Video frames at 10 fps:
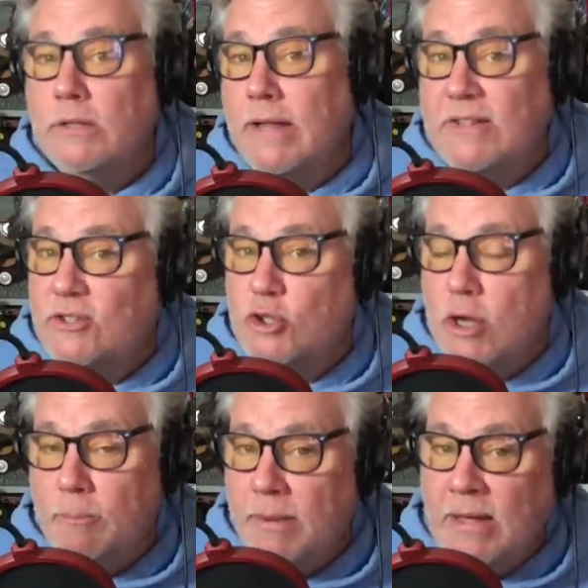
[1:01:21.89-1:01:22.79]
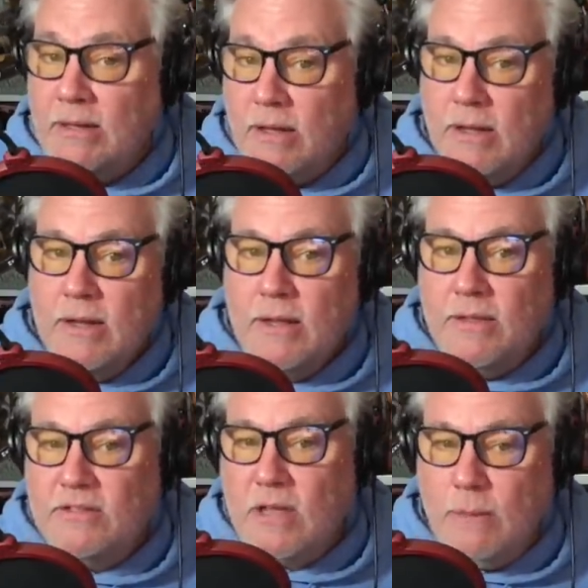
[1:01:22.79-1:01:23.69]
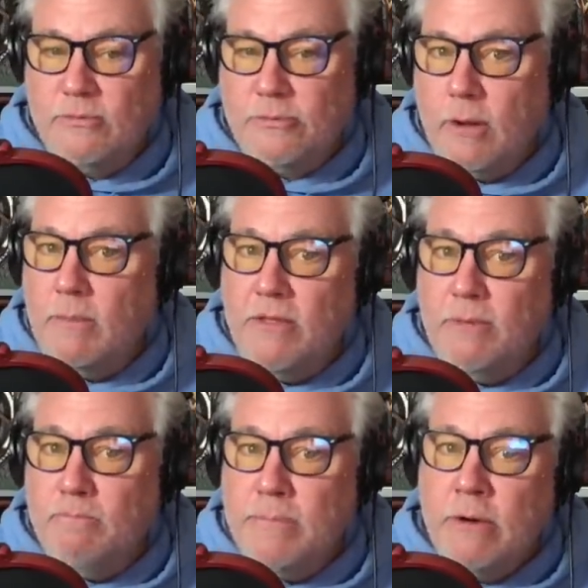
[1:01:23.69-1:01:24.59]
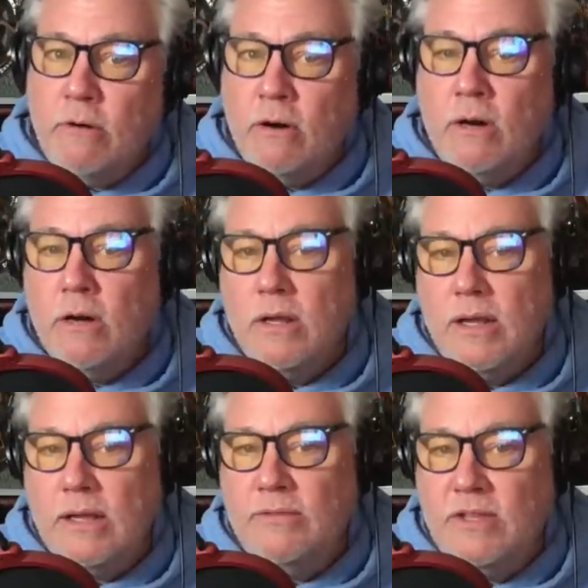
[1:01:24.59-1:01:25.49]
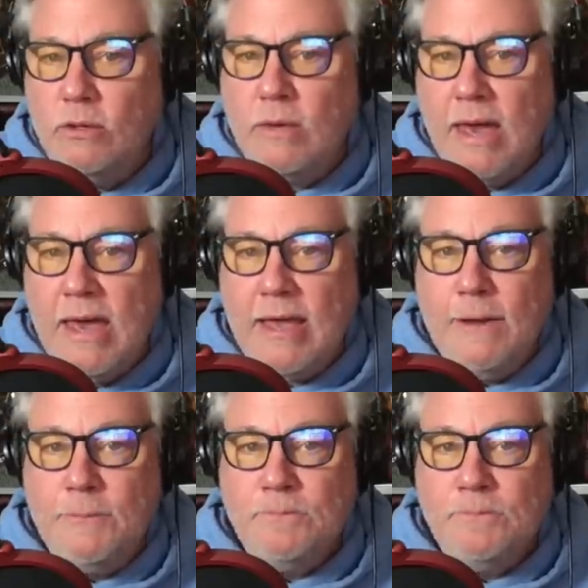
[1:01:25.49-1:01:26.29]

Let's jump in. This comes from The Mirror in the UK.